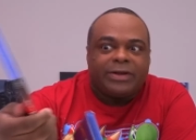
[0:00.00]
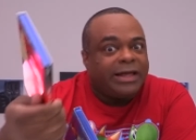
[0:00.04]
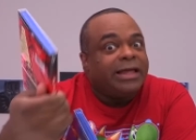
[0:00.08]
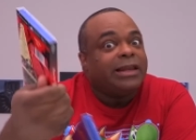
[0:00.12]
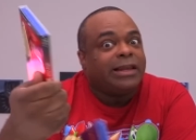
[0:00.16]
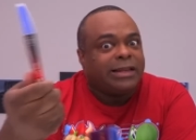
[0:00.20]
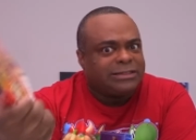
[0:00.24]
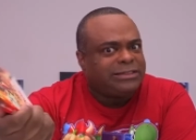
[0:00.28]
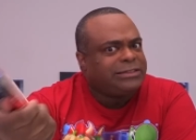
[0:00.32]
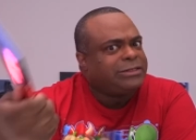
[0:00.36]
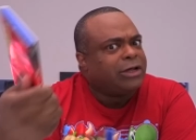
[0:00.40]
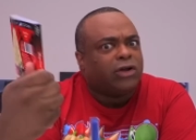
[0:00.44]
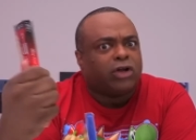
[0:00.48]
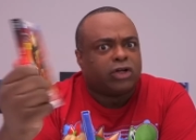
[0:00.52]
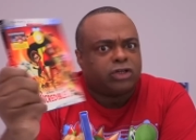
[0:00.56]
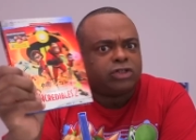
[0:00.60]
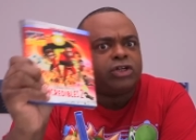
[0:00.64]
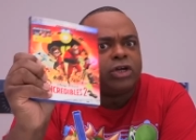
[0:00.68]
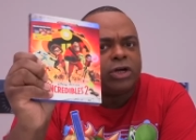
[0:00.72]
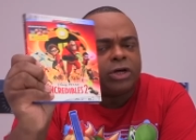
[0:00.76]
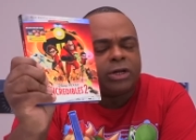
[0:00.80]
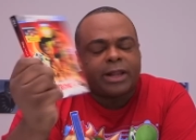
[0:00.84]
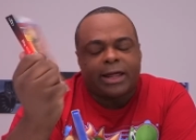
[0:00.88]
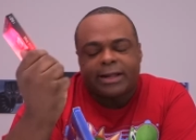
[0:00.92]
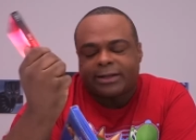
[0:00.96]
It still looks
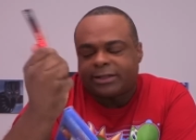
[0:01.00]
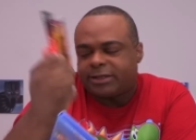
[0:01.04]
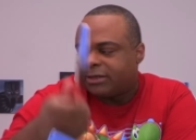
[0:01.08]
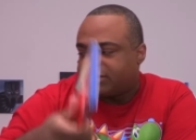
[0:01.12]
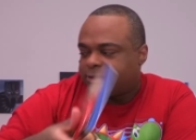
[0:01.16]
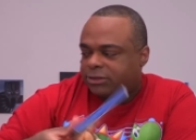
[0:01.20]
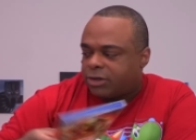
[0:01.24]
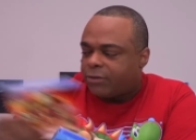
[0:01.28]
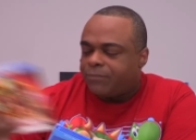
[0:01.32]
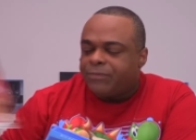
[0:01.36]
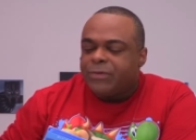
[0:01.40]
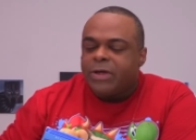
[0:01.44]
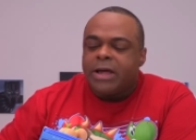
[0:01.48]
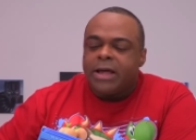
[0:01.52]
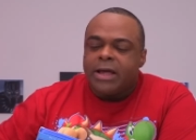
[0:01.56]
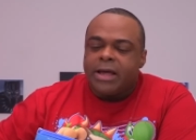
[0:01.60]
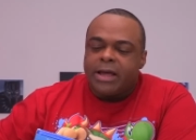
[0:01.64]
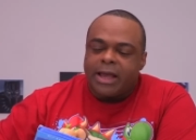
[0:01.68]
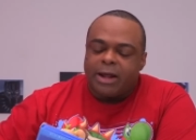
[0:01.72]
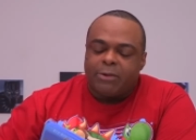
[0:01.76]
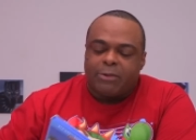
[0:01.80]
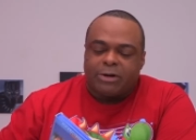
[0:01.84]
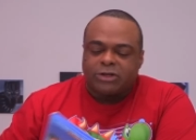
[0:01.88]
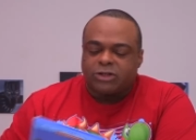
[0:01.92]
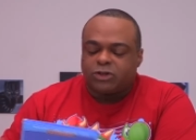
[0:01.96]
good like that. So
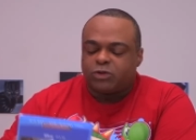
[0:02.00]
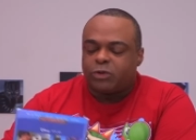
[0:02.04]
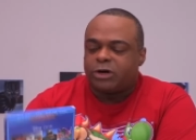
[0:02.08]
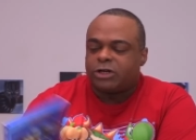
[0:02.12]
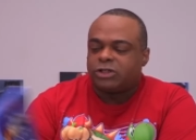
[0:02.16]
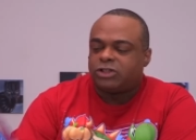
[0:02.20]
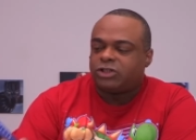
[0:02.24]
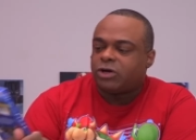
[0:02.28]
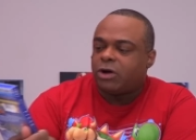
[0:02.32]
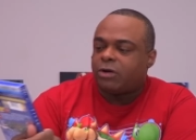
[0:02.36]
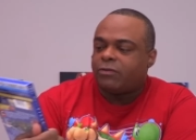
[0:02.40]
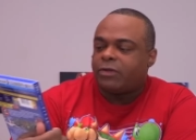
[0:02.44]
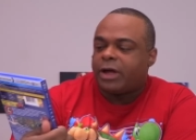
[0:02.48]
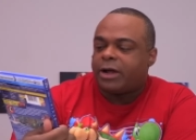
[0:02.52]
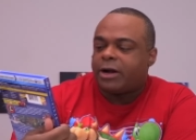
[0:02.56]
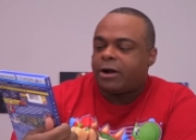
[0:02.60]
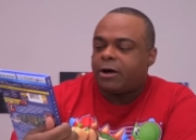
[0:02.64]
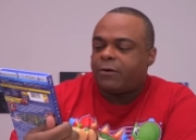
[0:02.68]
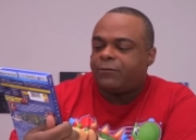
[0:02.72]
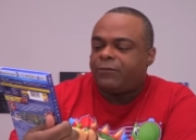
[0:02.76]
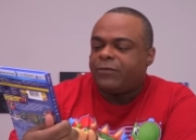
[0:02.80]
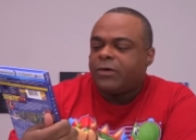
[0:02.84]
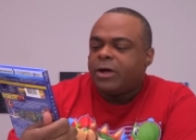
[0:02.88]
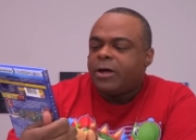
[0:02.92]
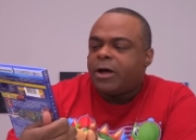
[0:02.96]
anyway, just want to show that
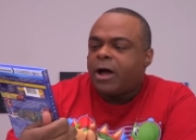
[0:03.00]
off.